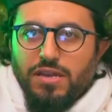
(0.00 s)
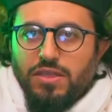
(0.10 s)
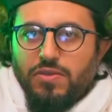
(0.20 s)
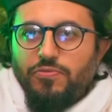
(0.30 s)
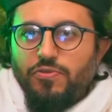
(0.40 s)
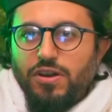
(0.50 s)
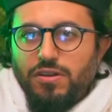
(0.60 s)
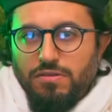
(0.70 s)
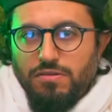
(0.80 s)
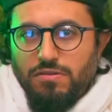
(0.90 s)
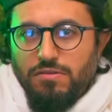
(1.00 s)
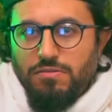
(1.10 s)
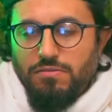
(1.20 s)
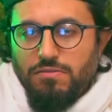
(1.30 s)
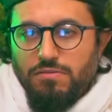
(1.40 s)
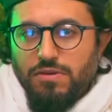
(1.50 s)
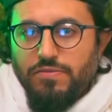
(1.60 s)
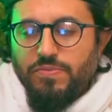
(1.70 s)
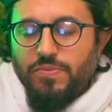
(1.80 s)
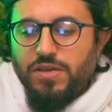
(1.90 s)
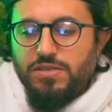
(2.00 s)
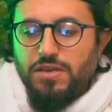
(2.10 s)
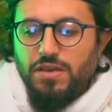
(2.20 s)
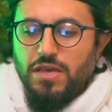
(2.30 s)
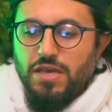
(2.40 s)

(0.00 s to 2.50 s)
in the front of the mosque,